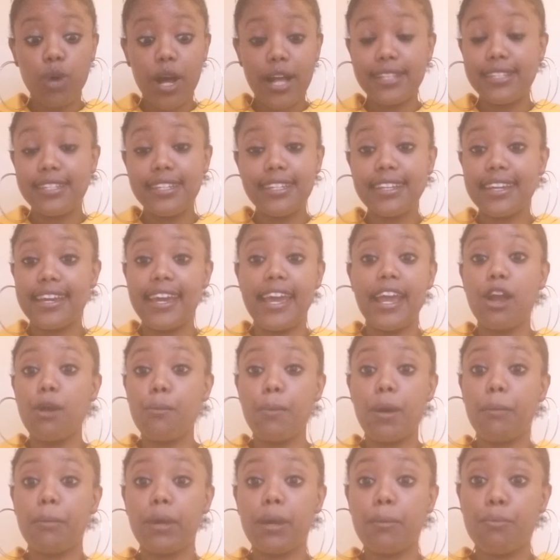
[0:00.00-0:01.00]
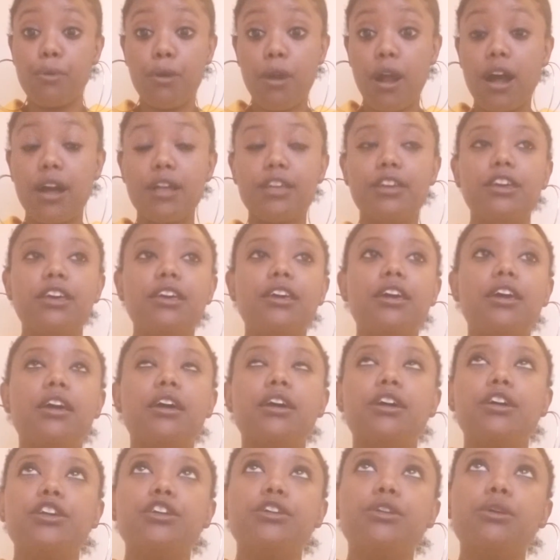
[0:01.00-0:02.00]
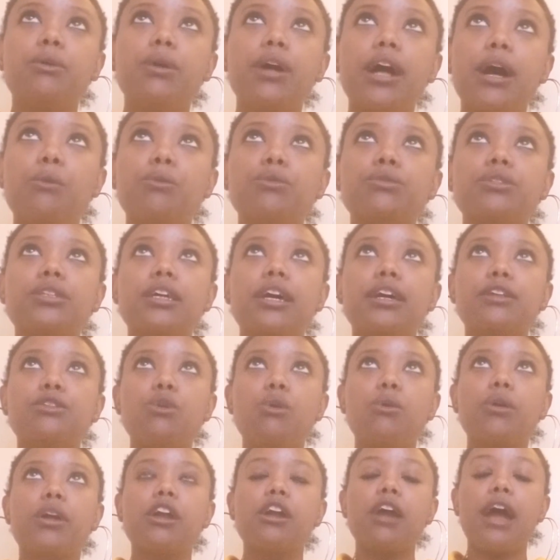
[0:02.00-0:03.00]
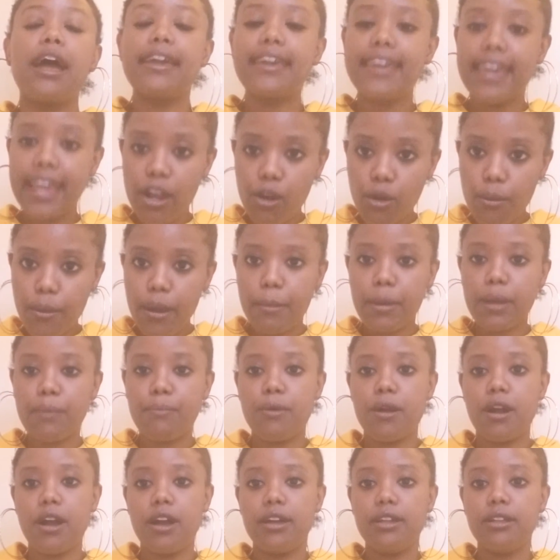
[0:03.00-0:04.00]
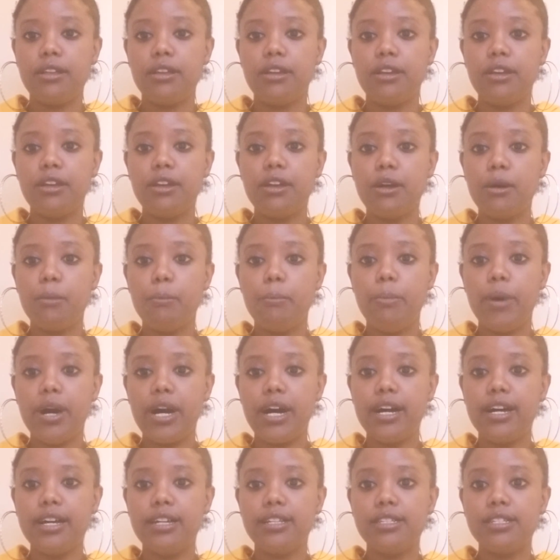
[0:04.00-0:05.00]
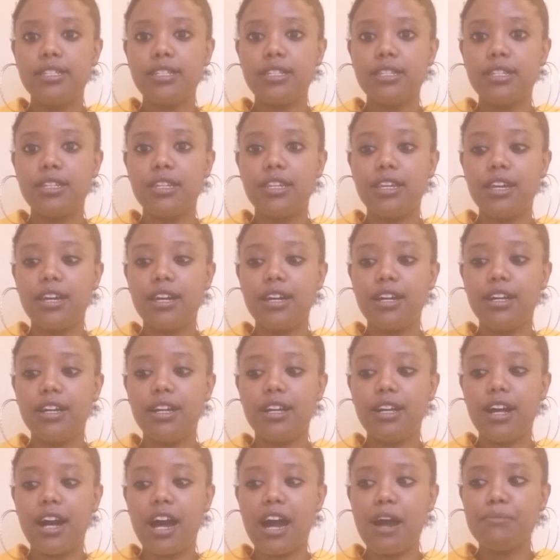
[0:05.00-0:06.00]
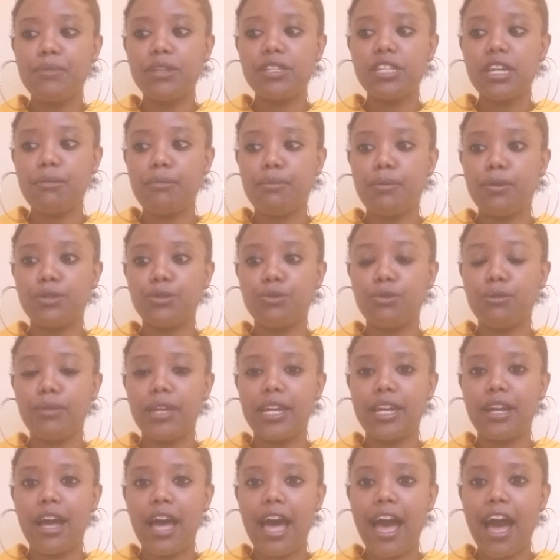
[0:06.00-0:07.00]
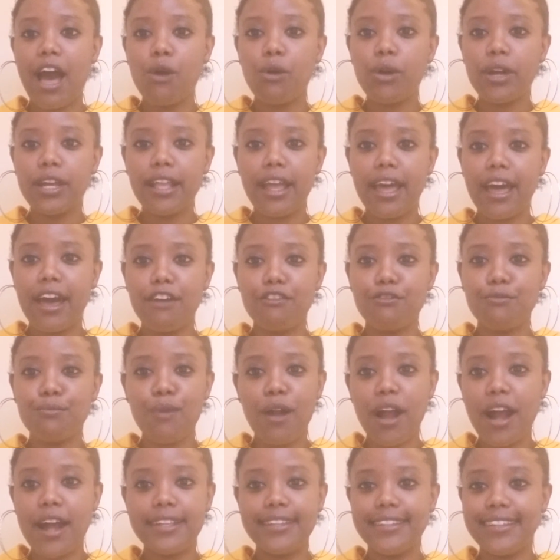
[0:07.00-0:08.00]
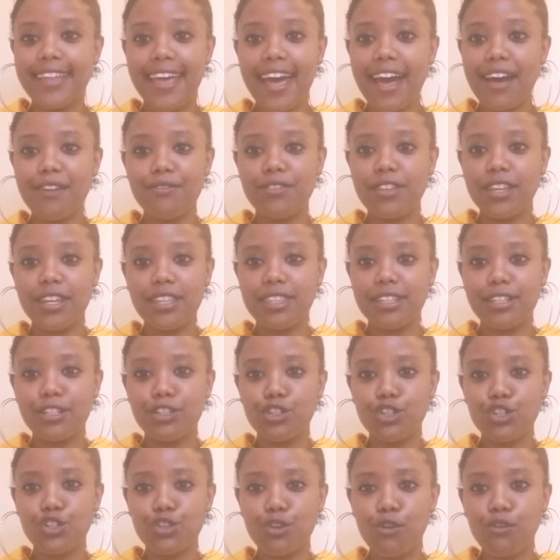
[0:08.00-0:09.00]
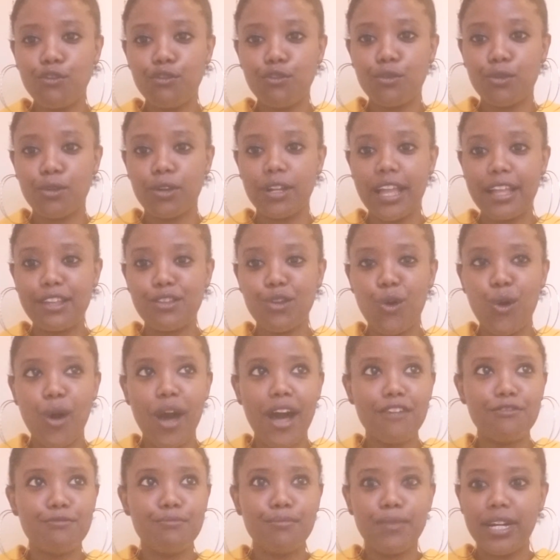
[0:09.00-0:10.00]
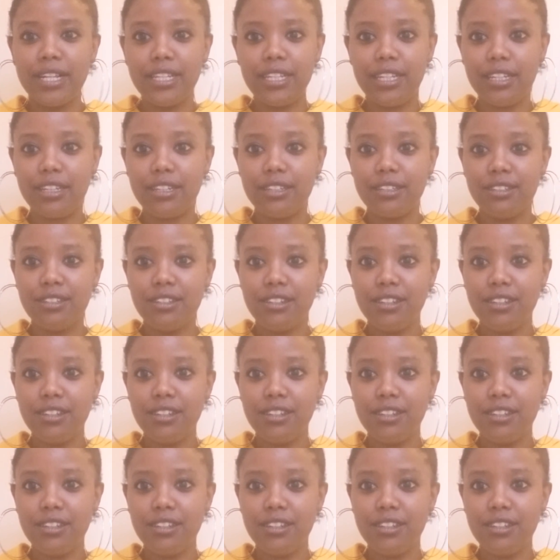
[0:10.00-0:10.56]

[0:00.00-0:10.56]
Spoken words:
didn't care about my pride. You know what? I won't say I don't care. I care about my pride, but I'm the type of person where I'm like, how can I have pride and I have nothing to show for it? I don't have money.